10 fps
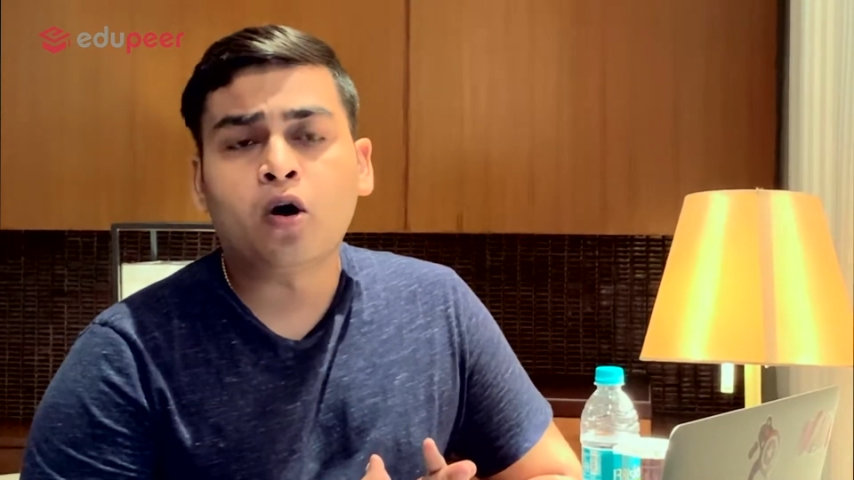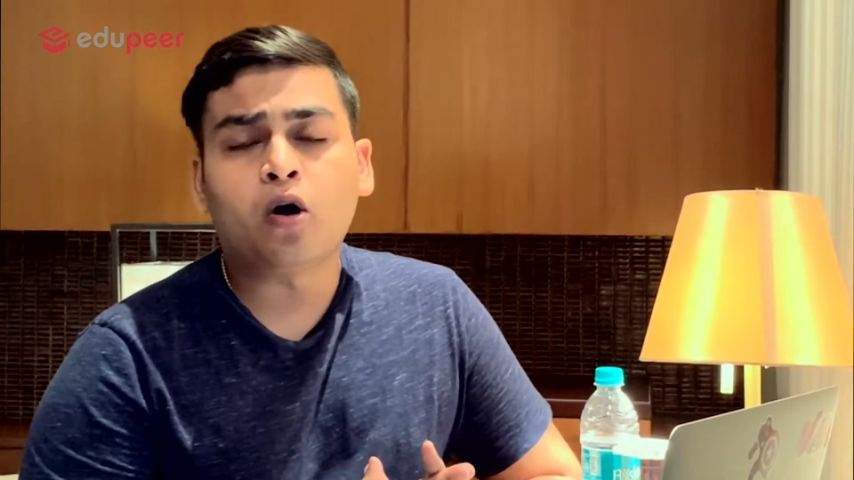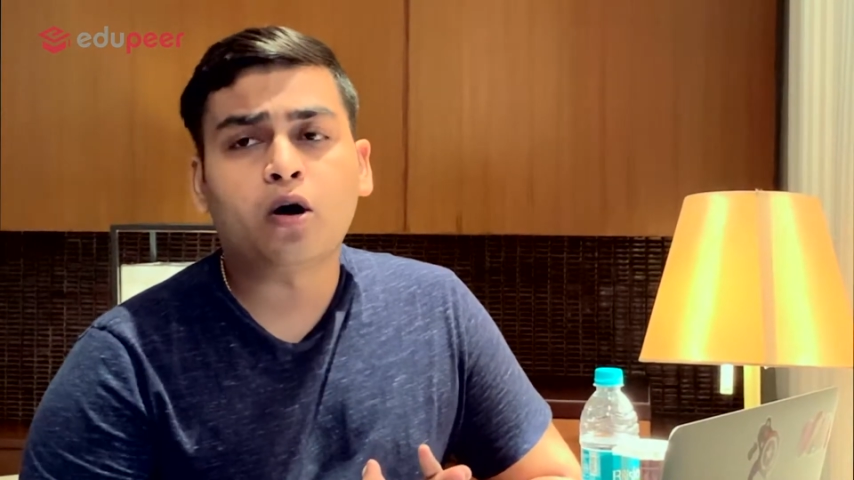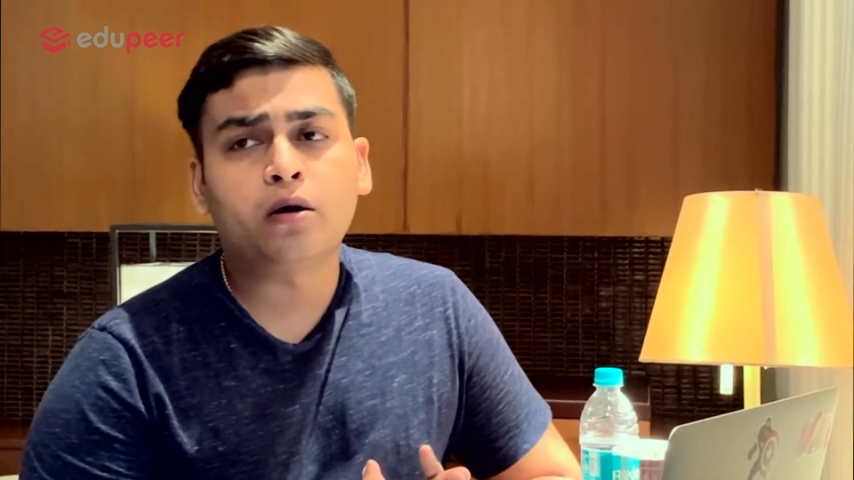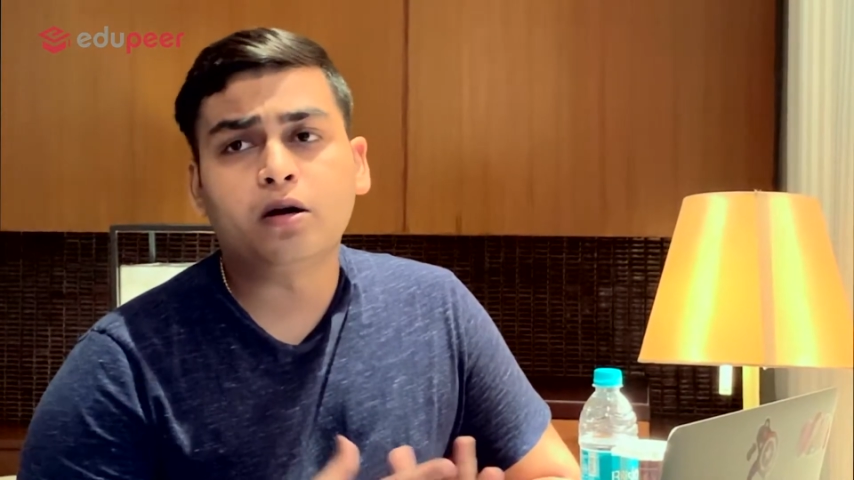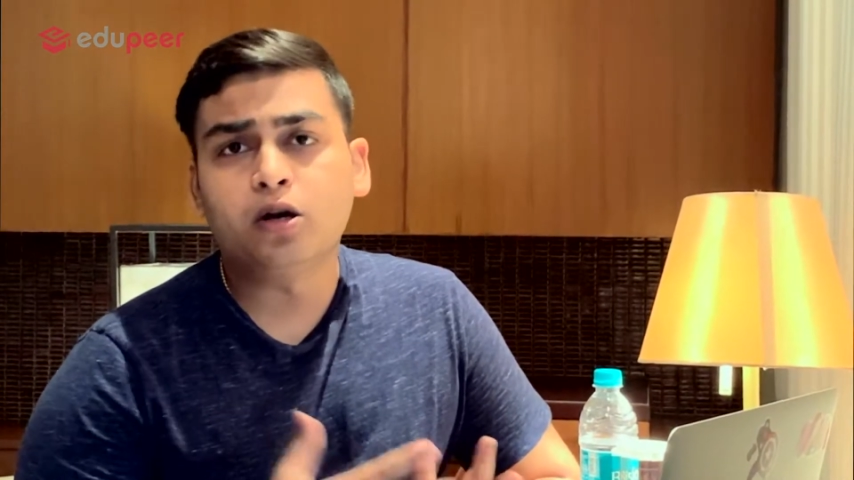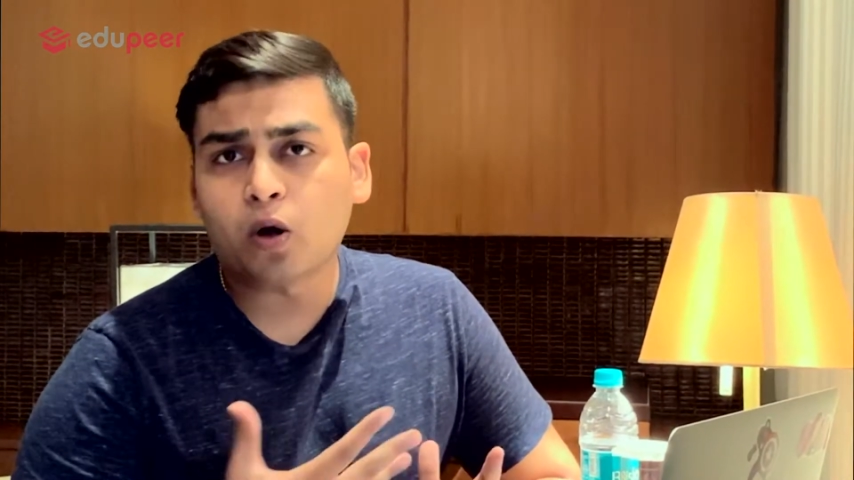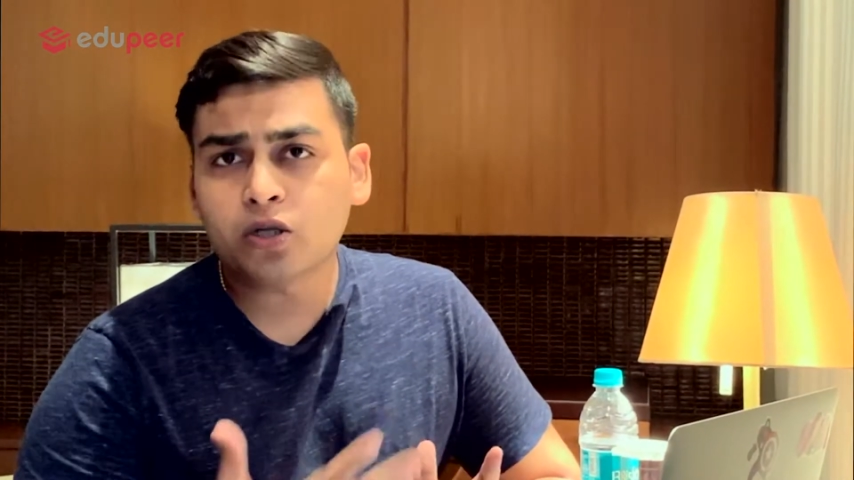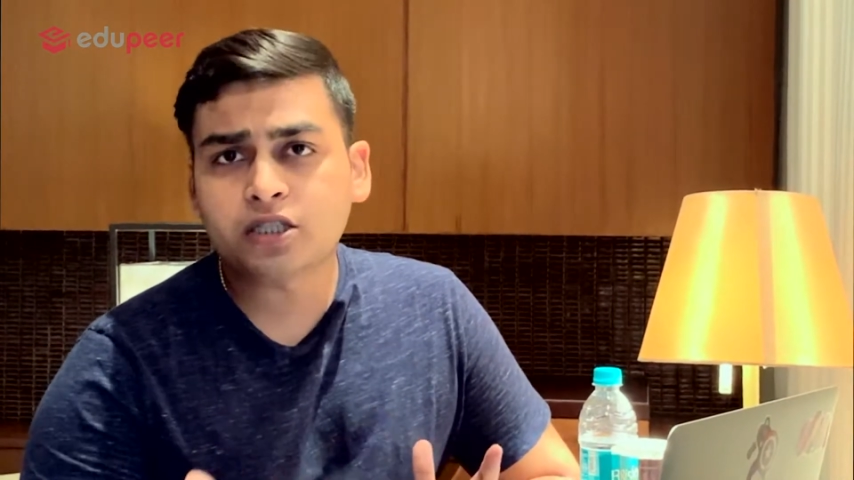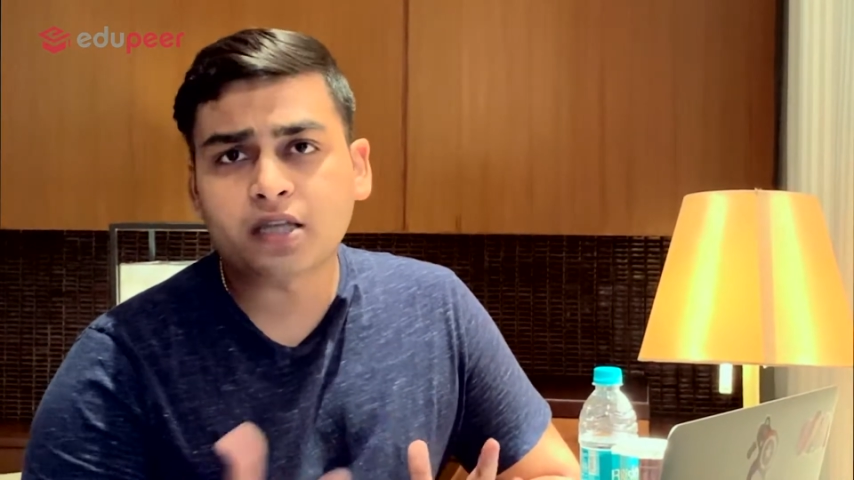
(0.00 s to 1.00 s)
or
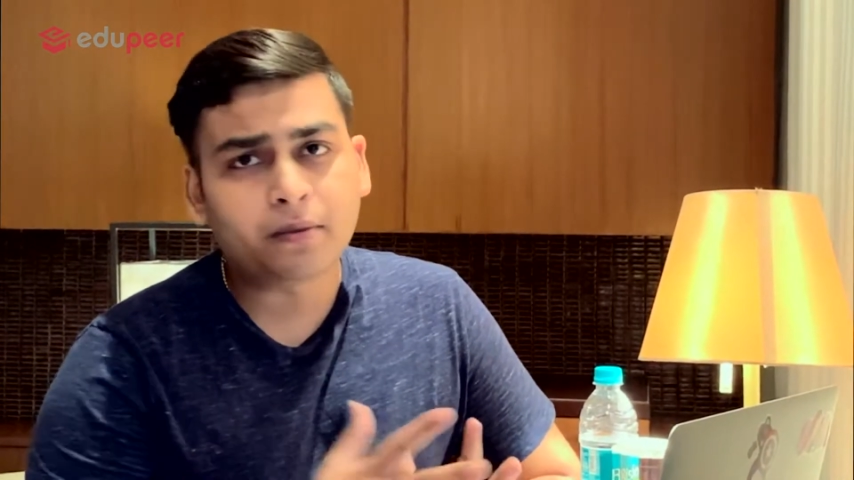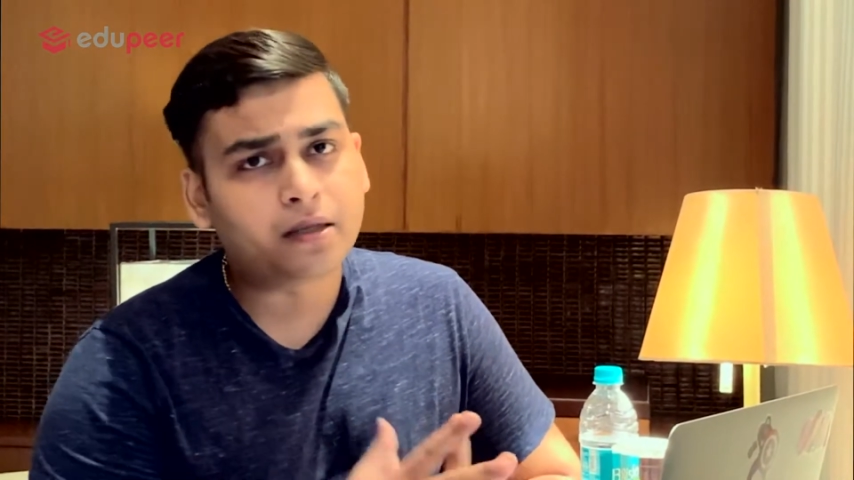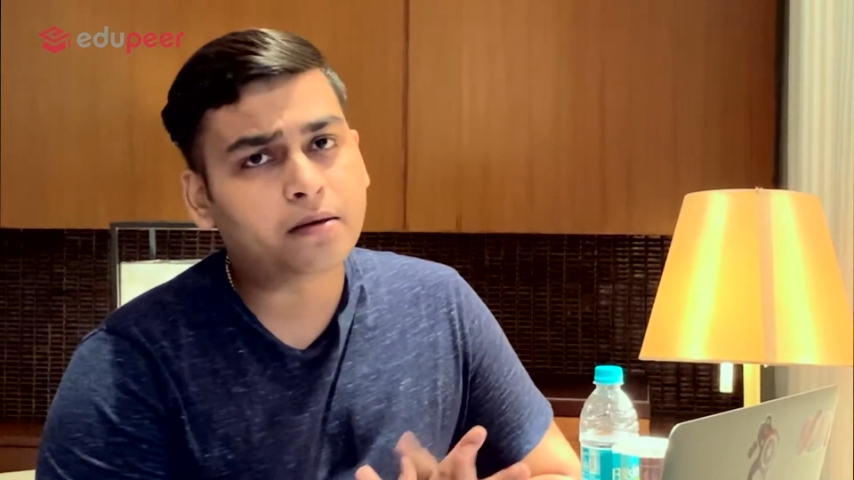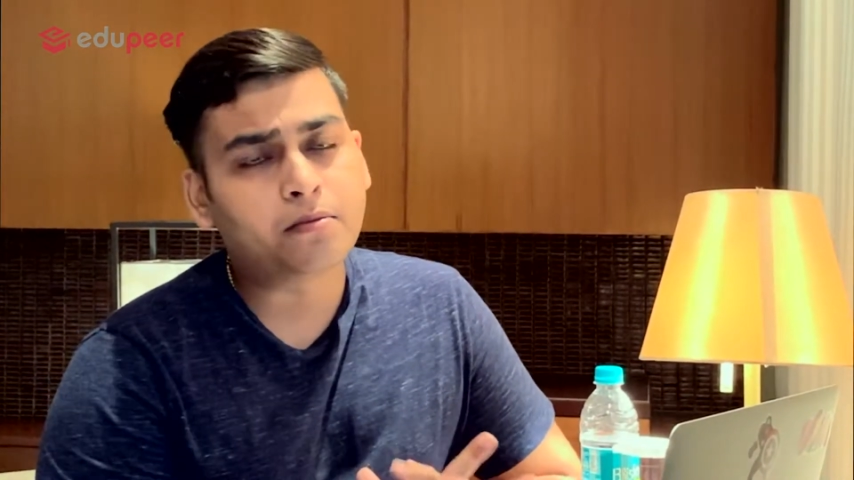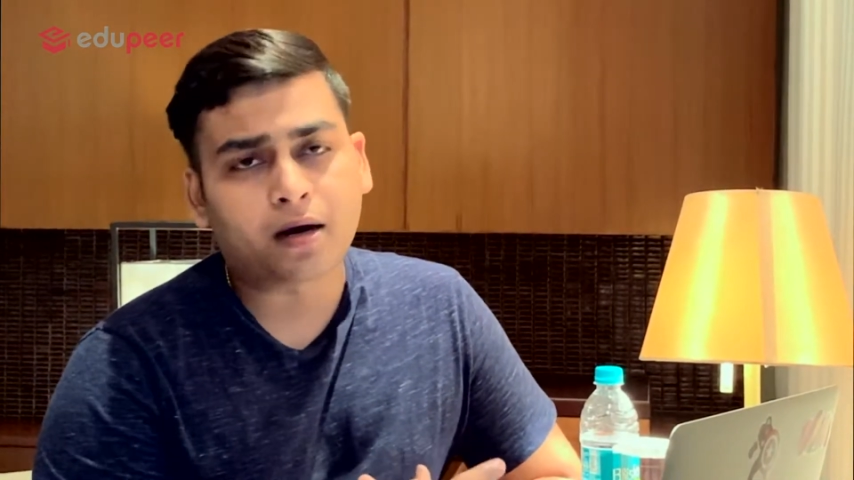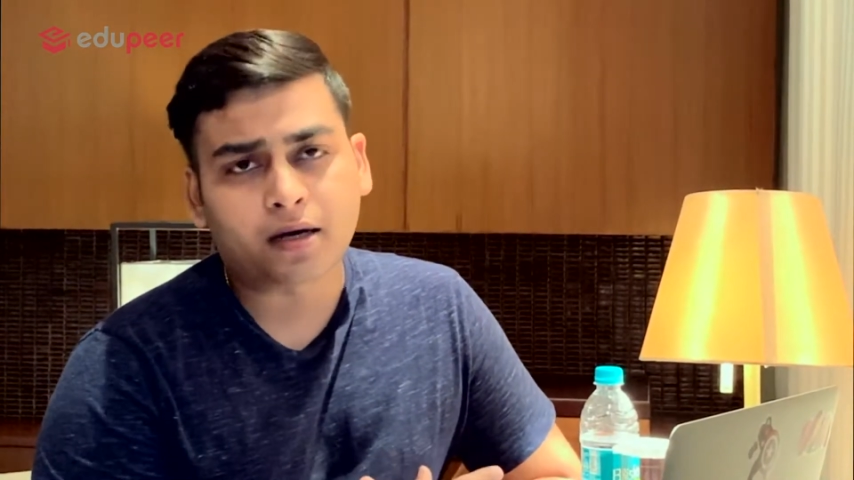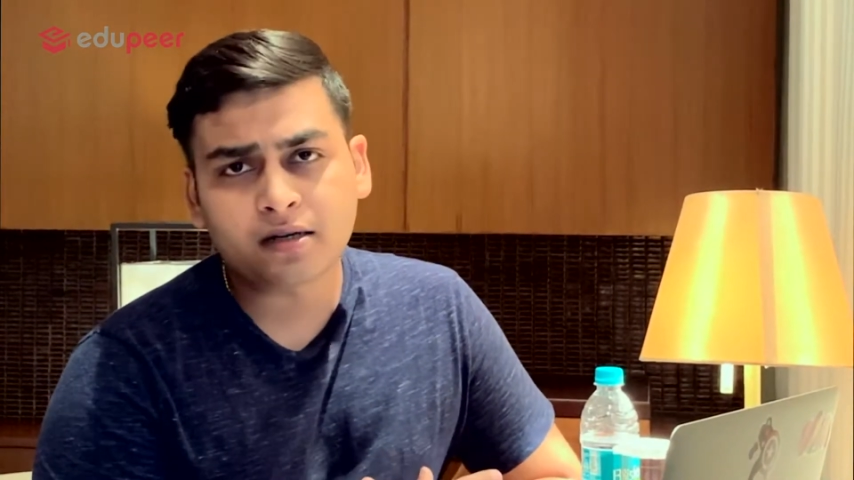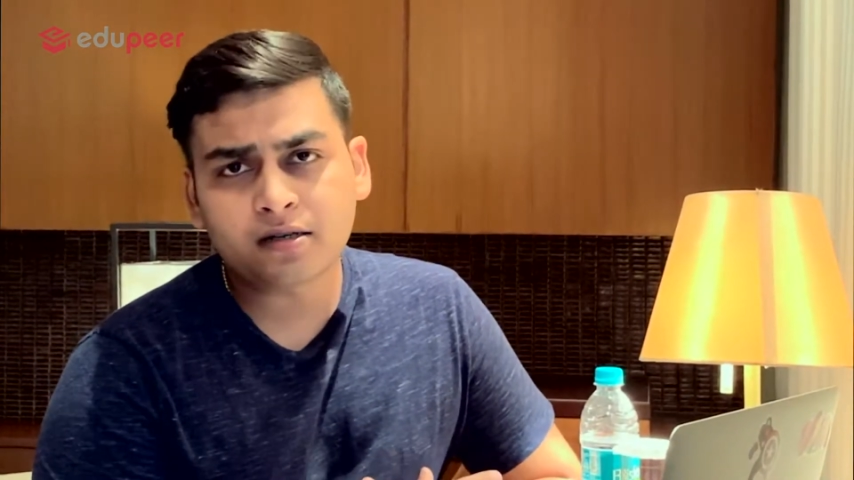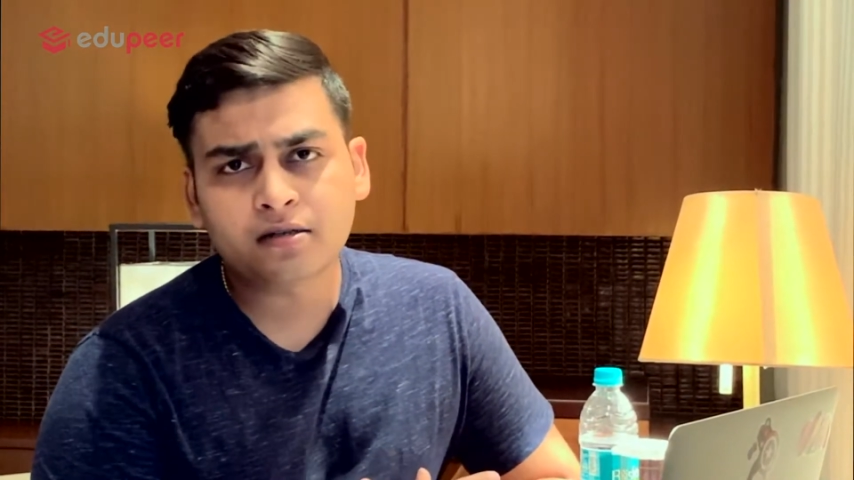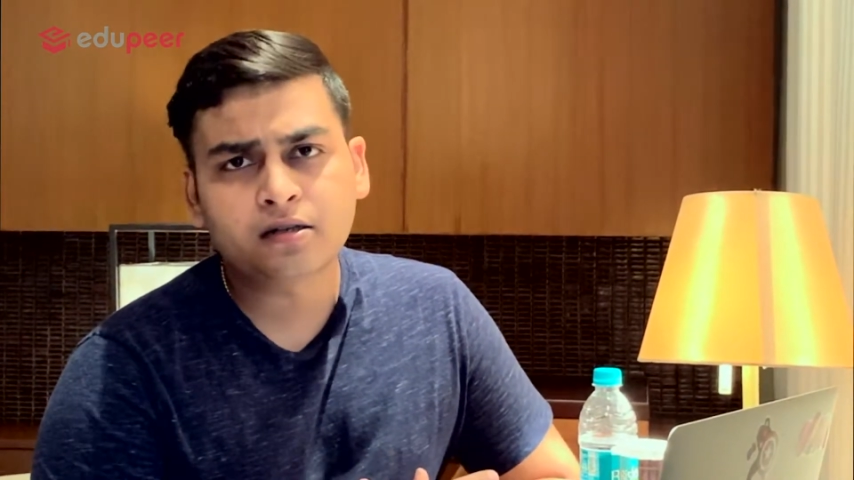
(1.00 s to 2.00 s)
launch them in the market.